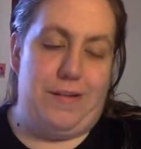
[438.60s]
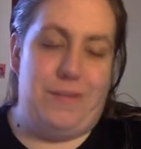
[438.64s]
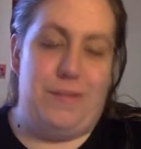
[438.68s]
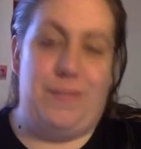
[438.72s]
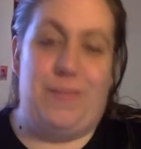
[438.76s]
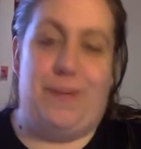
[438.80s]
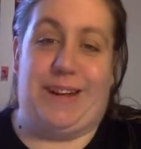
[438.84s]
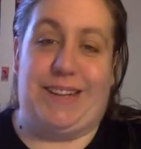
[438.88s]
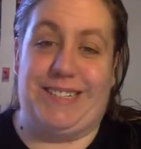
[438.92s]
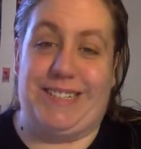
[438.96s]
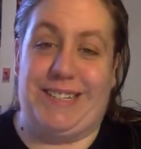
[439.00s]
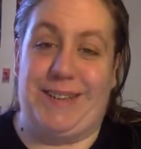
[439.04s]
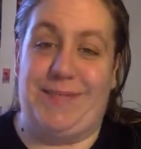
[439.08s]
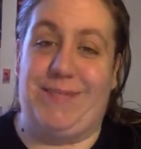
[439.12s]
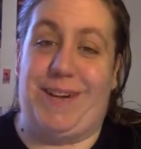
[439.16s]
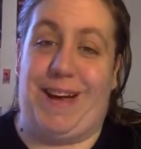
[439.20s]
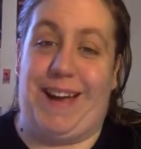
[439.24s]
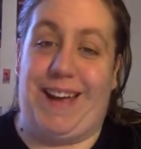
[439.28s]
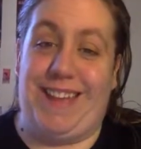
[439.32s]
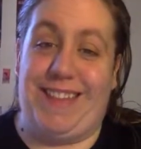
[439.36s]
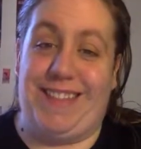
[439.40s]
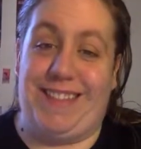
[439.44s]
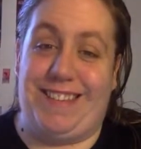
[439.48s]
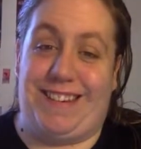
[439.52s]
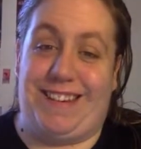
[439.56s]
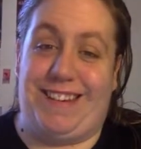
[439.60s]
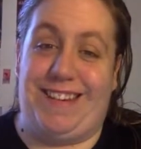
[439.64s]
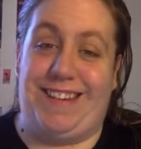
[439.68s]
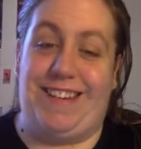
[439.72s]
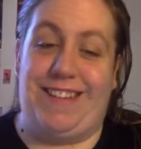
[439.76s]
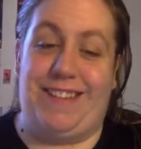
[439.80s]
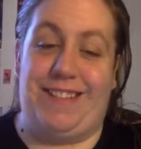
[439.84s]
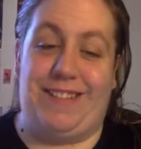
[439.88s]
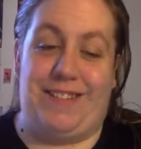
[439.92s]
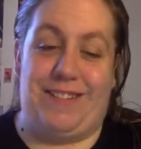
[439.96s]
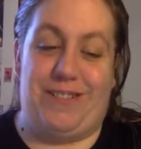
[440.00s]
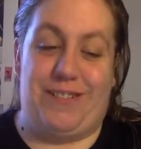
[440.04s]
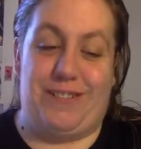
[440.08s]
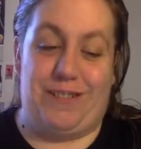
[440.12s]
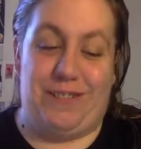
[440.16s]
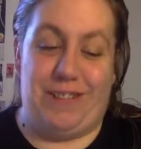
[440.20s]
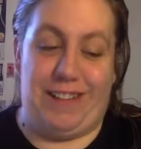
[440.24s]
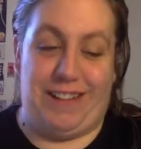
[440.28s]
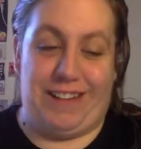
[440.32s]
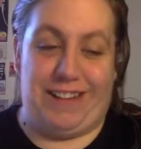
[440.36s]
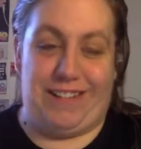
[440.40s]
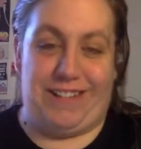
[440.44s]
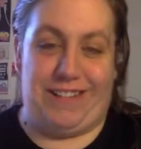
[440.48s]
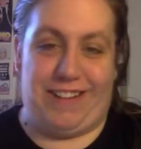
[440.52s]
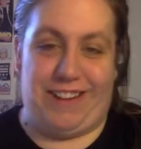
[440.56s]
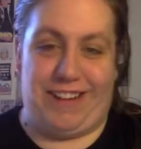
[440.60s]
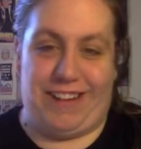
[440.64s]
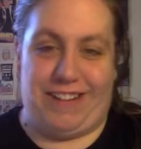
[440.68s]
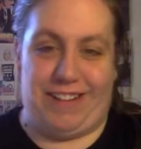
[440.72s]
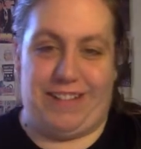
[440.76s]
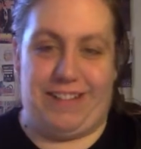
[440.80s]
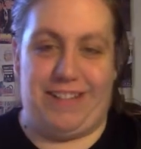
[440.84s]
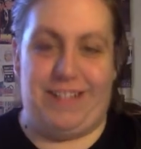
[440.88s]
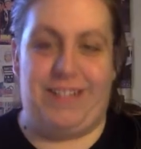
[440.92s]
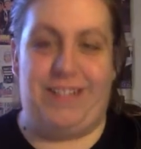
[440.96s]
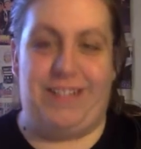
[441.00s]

Monty Python and the Holy Grail.